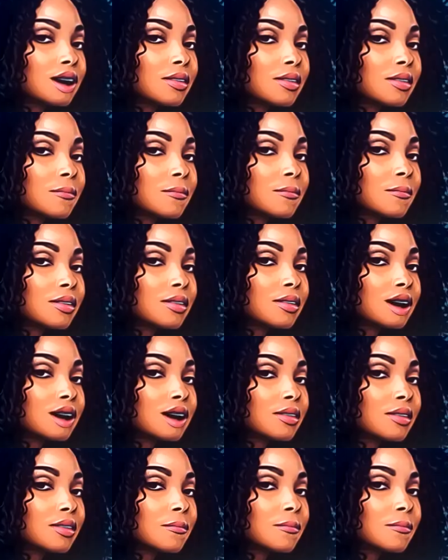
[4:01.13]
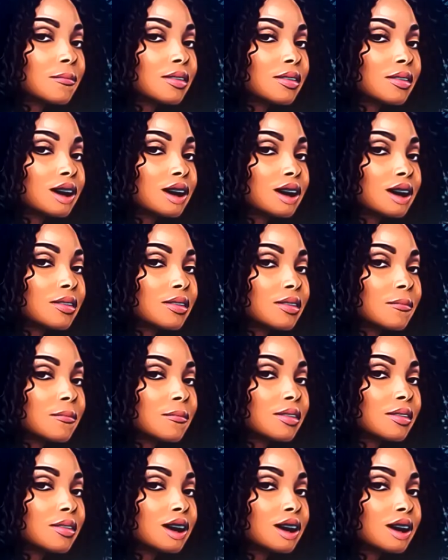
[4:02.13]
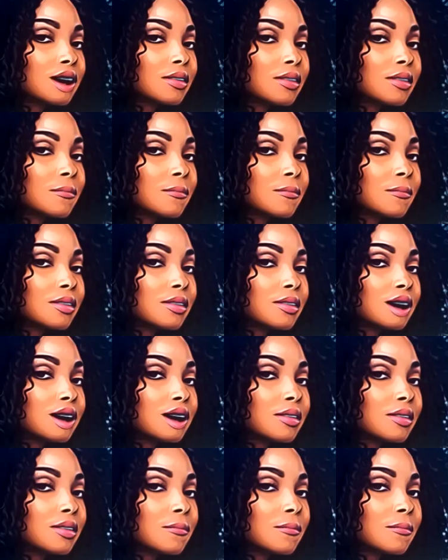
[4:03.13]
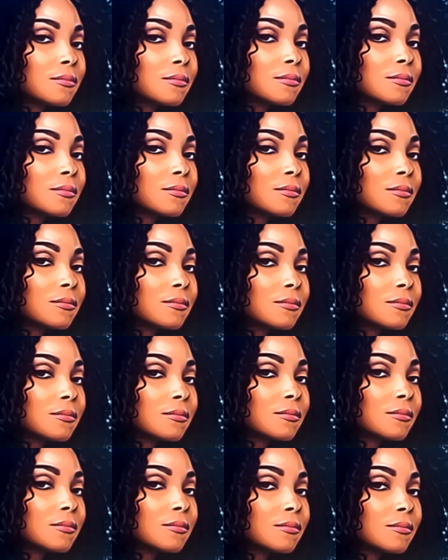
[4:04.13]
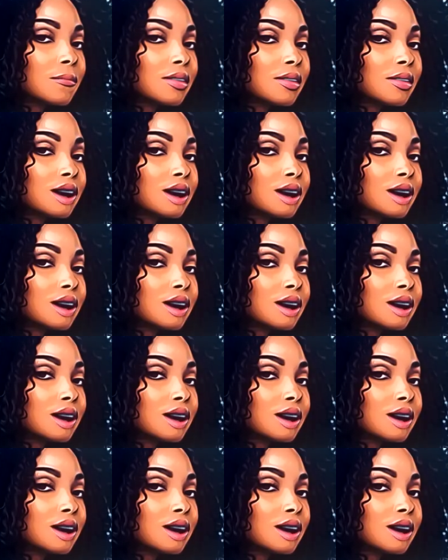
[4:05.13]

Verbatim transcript: about the money. We already pay her money. This is stuff that you know absolutely nothing about.